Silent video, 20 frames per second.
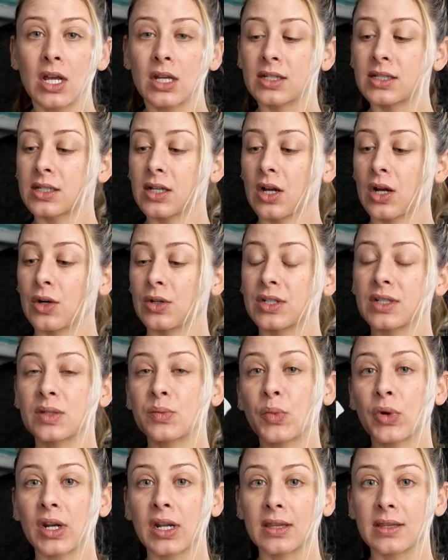So
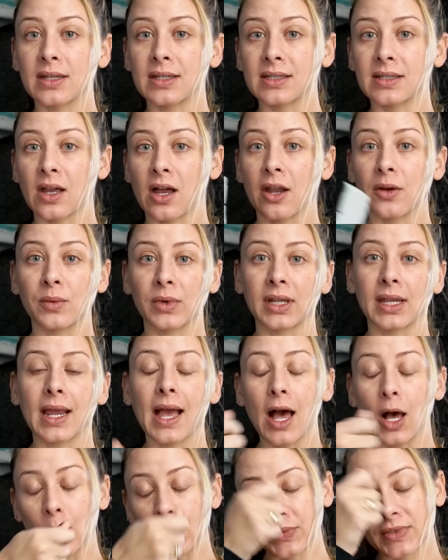just putting this on really
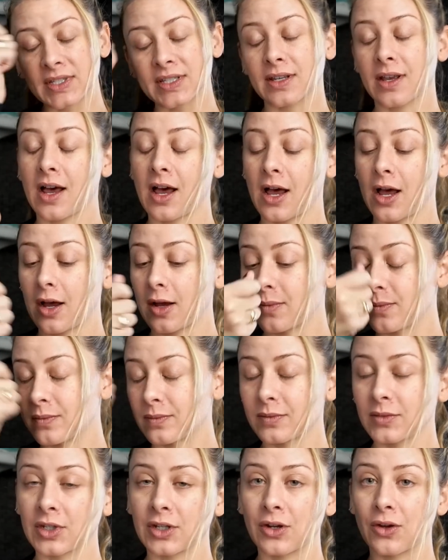helps,
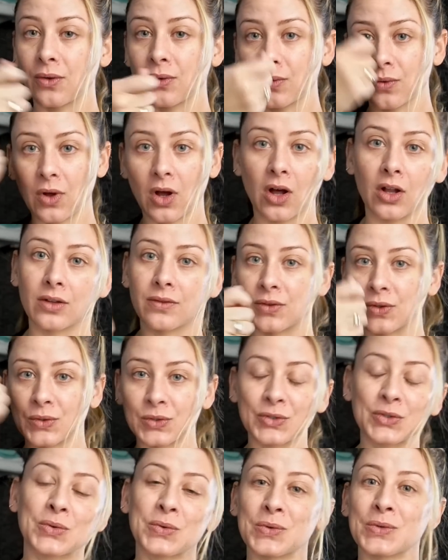you know, all of
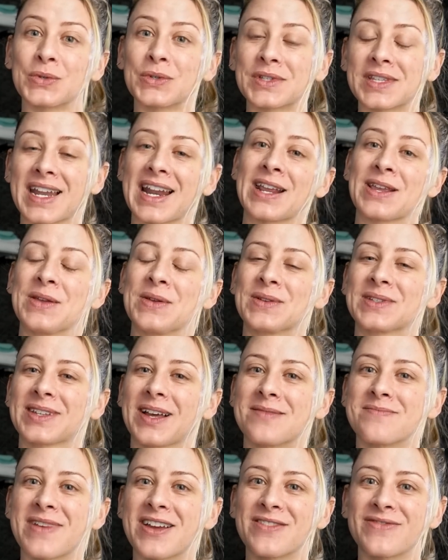those tools that I use
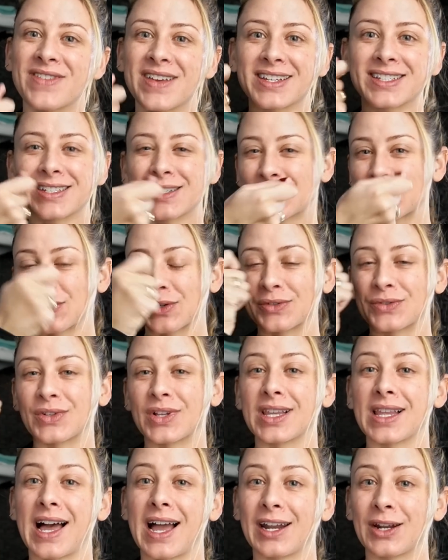on my face to sort of
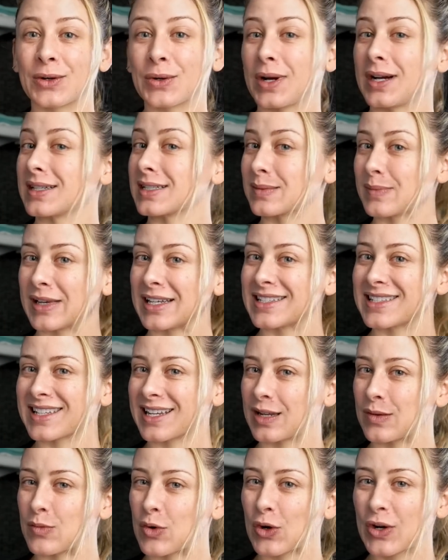glide across my
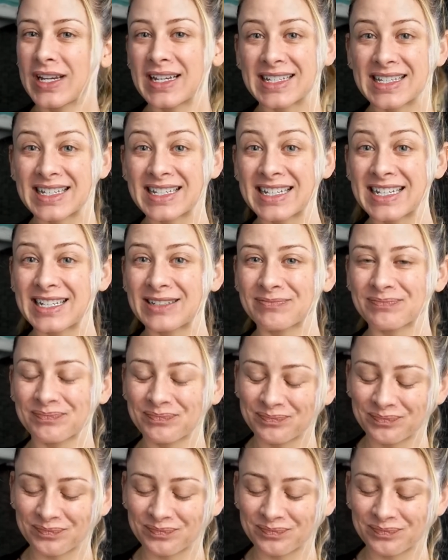skin more easily.